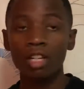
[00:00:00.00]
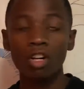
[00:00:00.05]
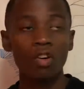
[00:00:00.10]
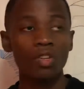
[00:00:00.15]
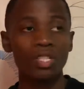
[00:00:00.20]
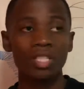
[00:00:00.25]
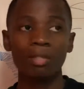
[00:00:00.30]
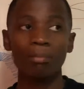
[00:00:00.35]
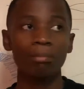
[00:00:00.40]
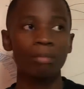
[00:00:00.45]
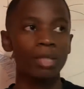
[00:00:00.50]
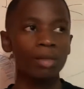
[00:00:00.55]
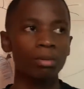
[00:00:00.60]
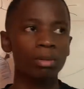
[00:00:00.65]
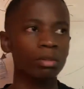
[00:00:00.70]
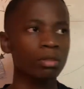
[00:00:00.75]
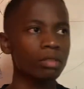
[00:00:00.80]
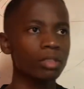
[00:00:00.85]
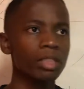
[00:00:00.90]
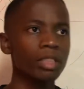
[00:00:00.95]
or some
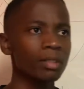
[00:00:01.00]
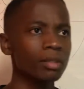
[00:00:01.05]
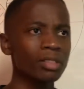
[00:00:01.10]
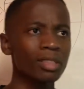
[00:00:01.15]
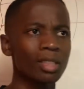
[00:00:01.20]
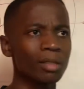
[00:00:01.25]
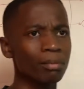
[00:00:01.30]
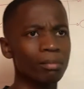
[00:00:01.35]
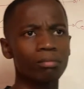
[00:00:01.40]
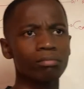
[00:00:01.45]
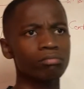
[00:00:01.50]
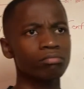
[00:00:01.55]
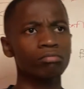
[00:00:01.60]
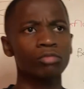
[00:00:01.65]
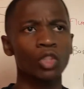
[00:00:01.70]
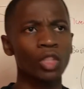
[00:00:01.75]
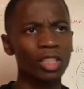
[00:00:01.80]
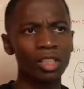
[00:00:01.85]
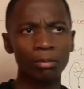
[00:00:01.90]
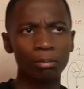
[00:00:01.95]
people in the
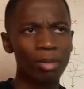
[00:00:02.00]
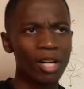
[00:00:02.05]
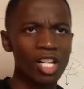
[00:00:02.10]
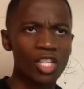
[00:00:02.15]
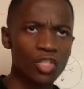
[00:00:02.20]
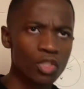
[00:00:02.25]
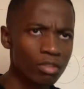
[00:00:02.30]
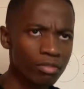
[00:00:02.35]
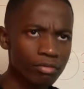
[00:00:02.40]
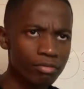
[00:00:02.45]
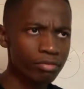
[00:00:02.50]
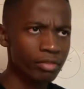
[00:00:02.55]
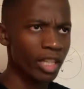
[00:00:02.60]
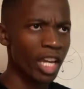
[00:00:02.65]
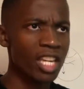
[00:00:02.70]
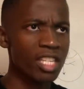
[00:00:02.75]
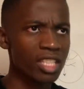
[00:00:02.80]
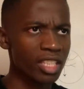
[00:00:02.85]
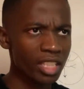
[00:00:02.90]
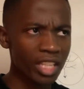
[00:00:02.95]
northern parts of
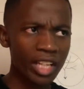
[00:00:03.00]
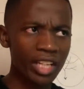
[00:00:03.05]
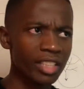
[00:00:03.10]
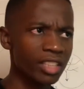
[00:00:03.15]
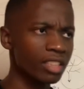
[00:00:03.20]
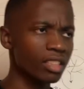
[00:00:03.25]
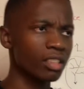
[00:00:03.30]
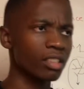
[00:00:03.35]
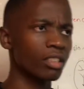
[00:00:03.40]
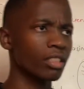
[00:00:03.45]
KZN,